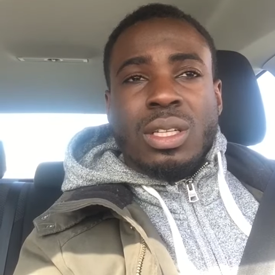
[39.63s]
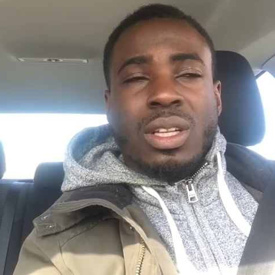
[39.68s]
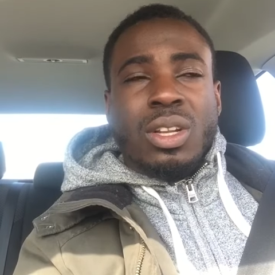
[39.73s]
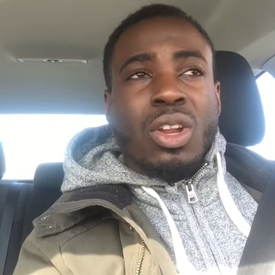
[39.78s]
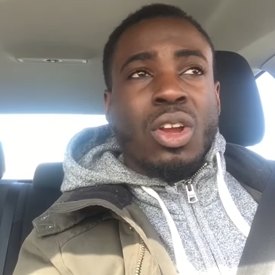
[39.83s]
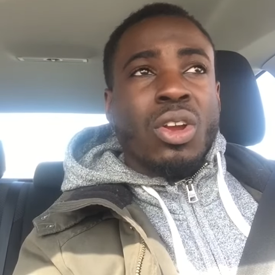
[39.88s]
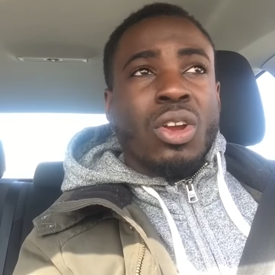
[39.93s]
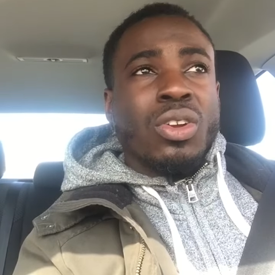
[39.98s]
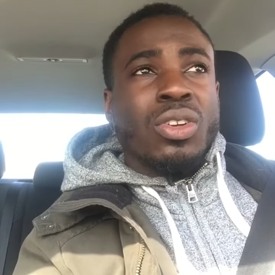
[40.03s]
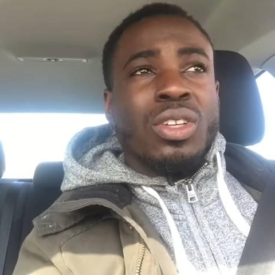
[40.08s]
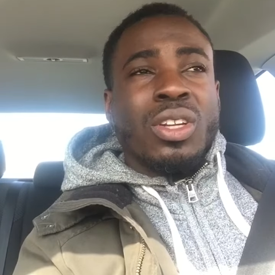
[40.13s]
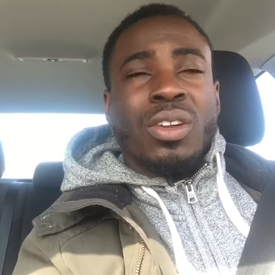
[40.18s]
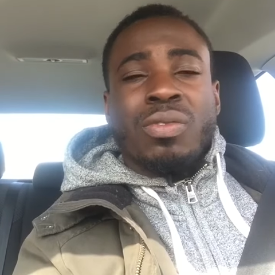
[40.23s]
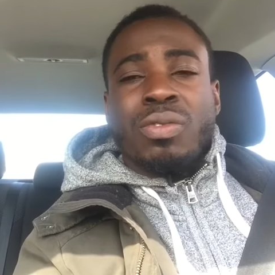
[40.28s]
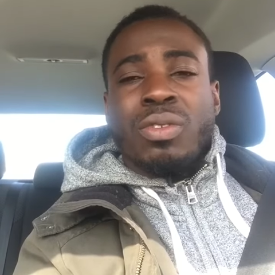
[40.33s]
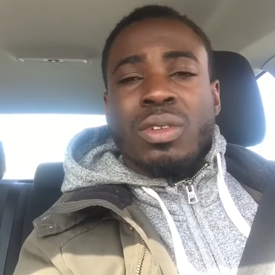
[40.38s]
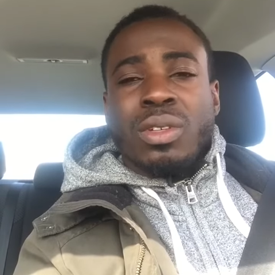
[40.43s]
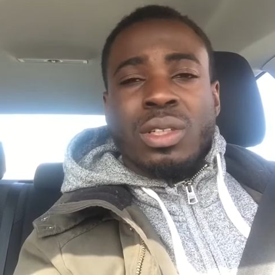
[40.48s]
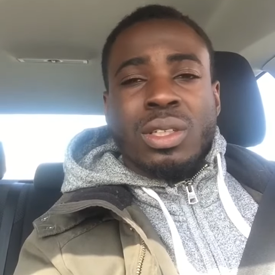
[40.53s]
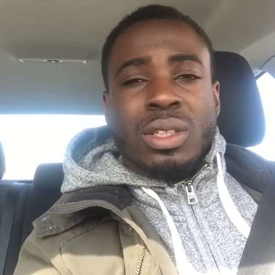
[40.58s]
Learn
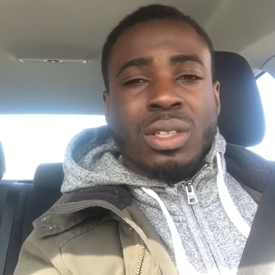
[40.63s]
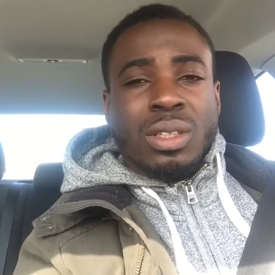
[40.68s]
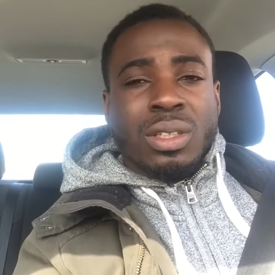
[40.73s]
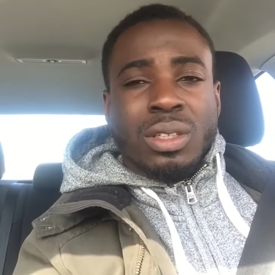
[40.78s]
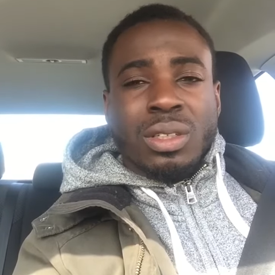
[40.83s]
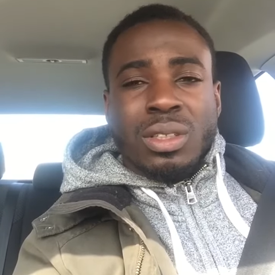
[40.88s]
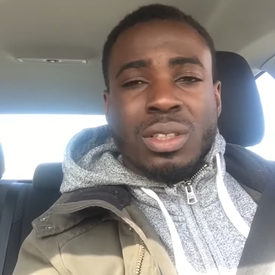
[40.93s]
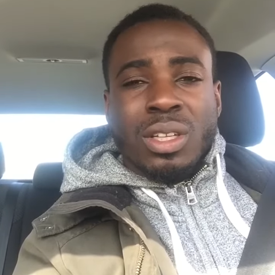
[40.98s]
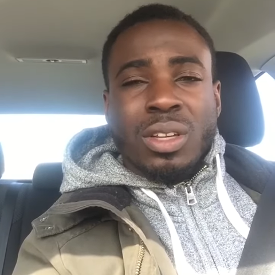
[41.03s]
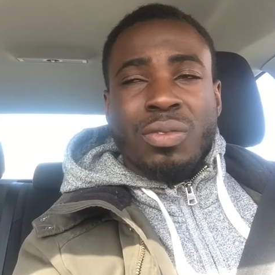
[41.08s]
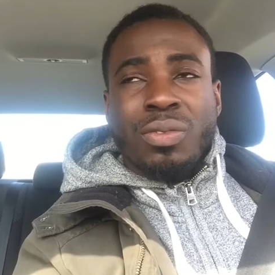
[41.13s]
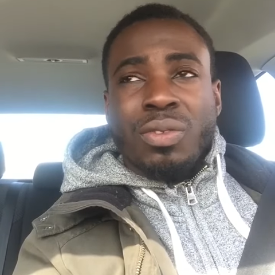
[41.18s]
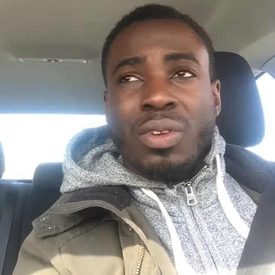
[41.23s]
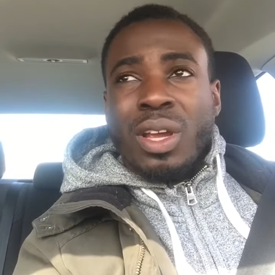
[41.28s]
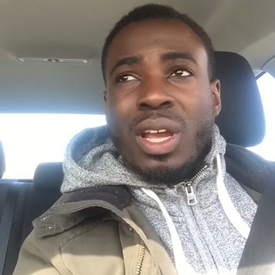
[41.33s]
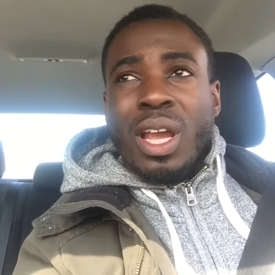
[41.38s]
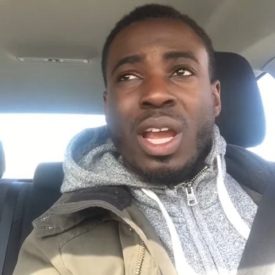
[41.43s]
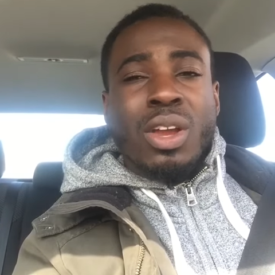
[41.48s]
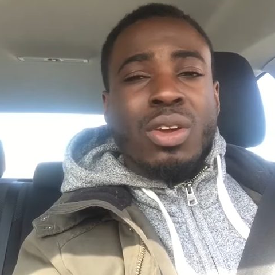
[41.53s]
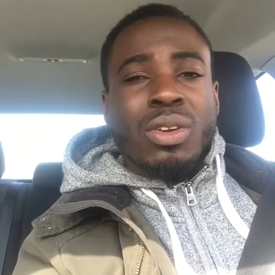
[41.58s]
differently,
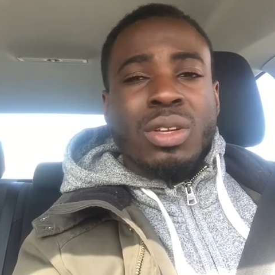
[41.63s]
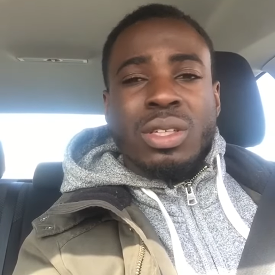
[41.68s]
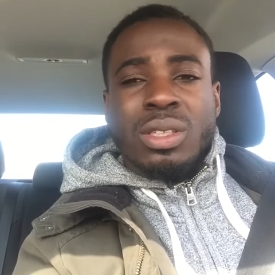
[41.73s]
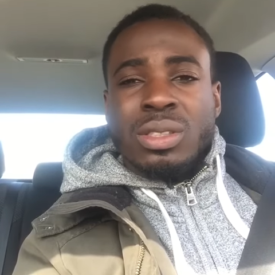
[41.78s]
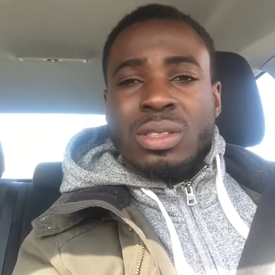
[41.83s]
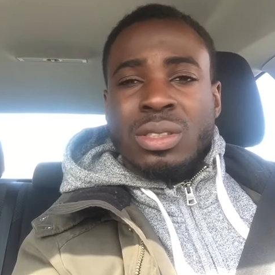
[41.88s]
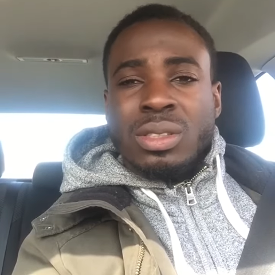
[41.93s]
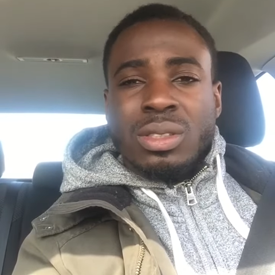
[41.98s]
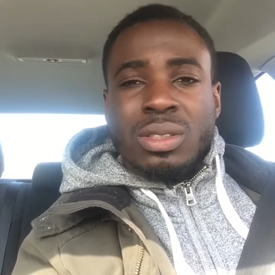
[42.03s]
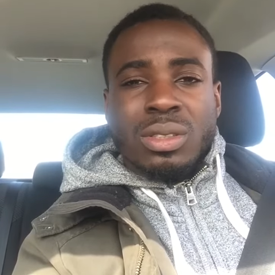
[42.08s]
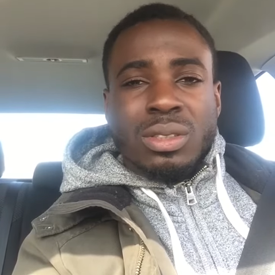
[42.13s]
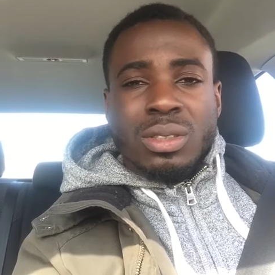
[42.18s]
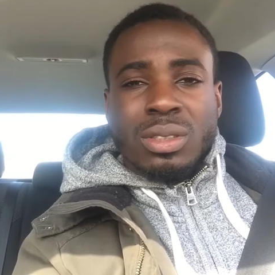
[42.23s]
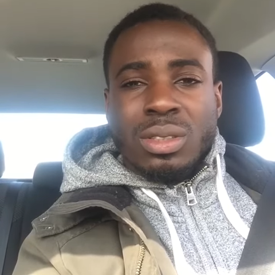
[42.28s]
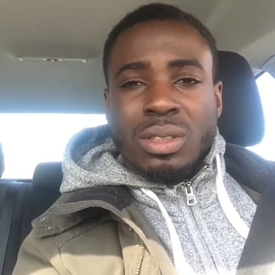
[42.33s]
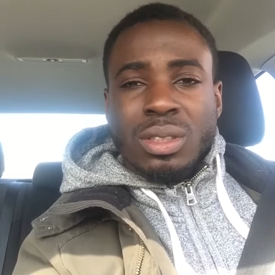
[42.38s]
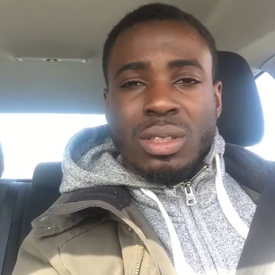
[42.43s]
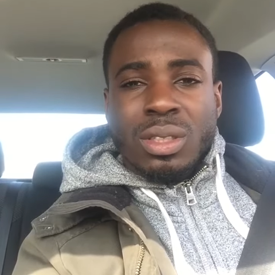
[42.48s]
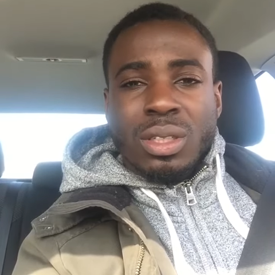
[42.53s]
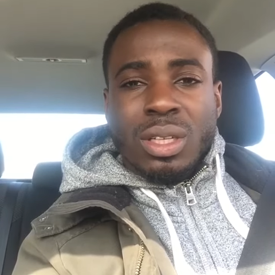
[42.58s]
different areas.
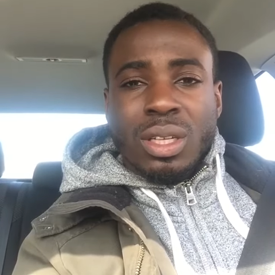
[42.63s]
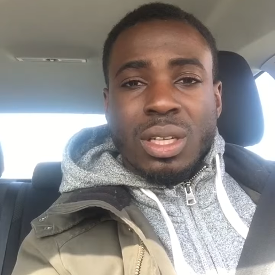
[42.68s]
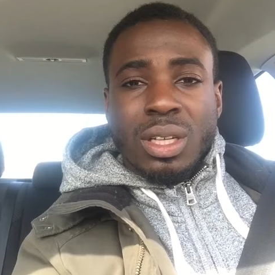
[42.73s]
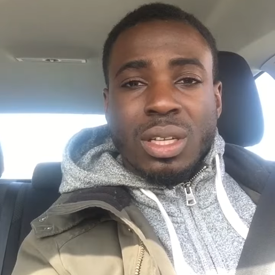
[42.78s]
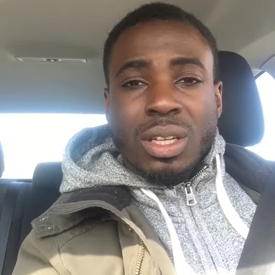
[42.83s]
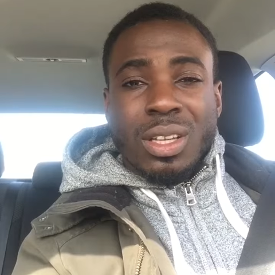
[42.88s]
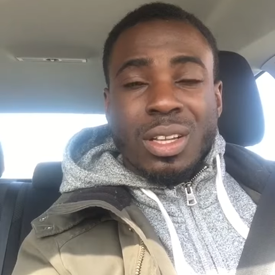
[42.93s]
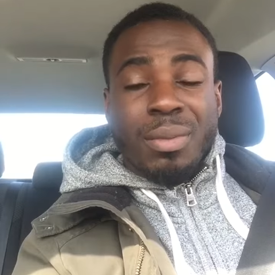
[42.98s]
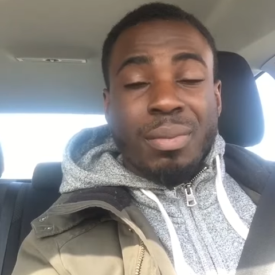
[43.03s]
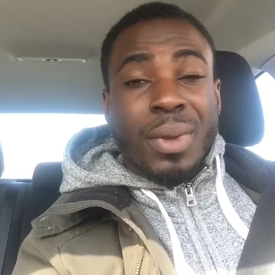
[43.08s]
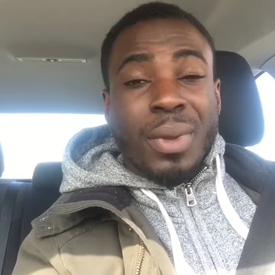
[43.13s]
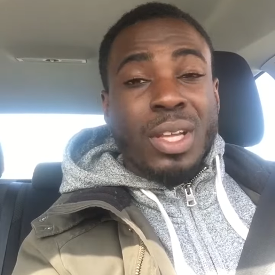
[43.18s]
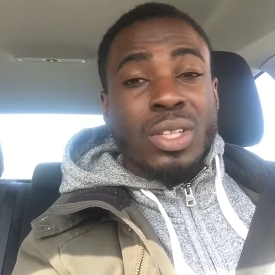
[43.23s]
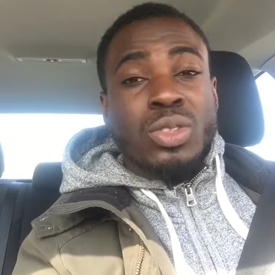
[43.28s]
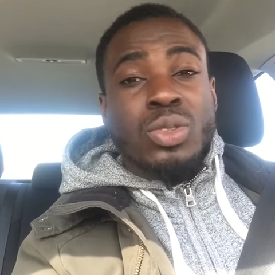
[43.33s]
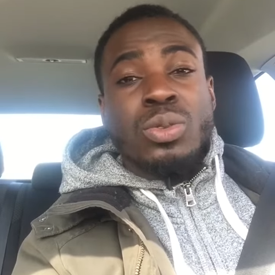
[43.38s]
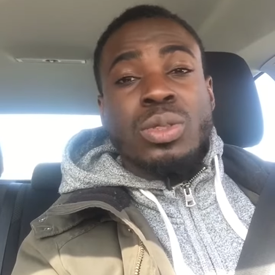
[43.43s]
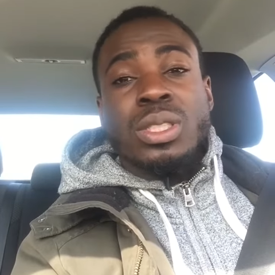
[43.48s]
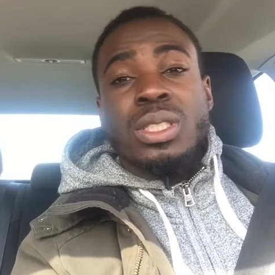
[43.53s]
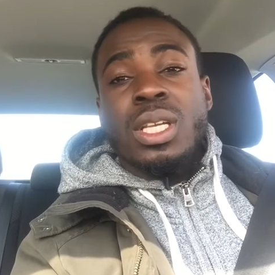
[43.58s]
It
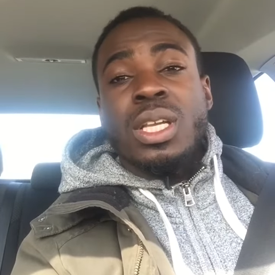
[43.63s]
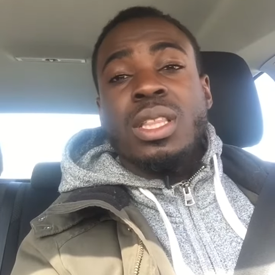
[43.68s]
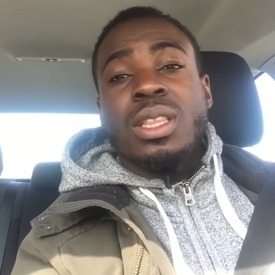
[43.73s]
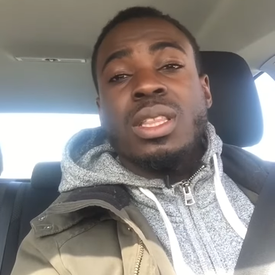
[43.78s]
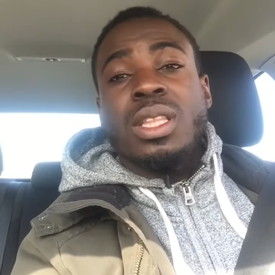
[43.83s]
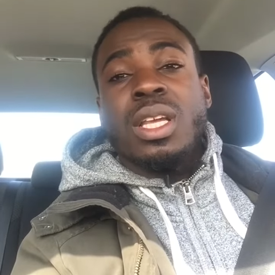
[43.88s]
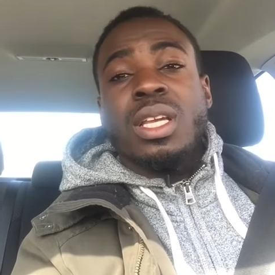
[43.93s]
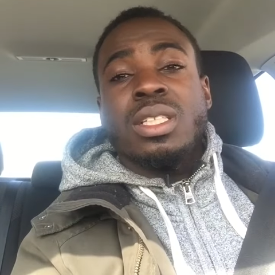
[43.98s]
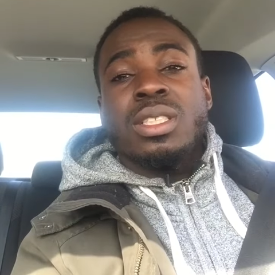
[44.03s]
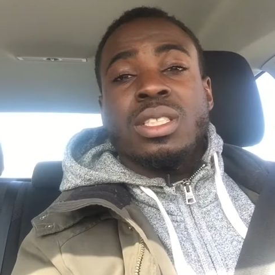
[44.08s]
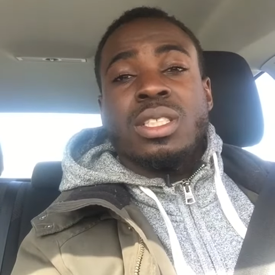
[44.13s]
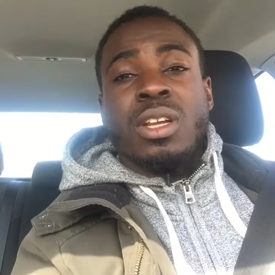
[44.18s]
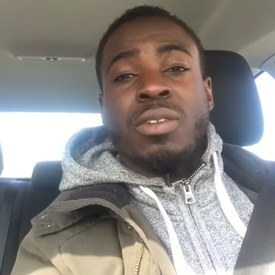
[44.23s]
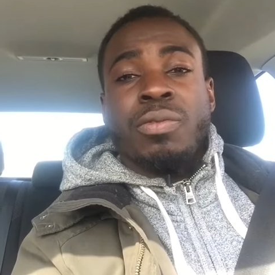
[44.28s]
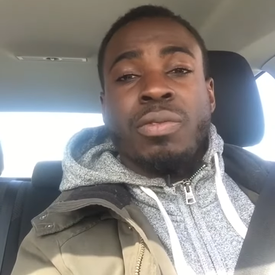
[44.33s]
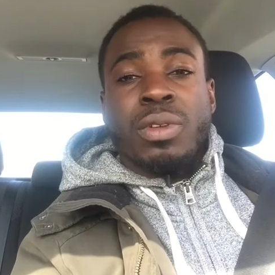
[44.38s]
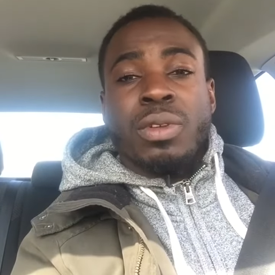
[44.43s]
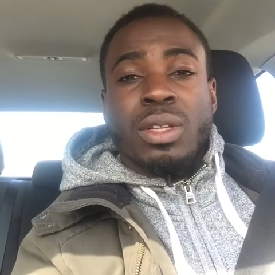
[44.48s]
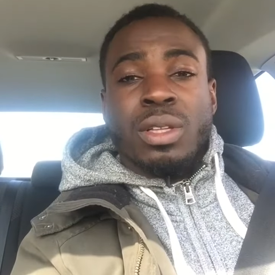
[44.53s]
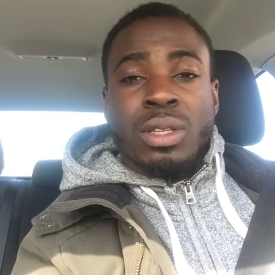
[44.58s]
makes you see things
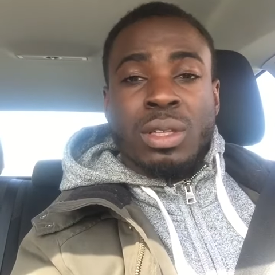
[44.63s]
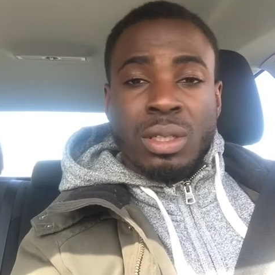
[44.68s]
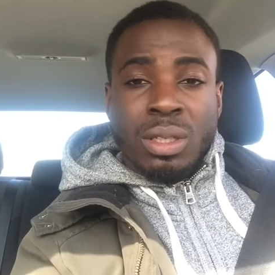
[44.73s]
different.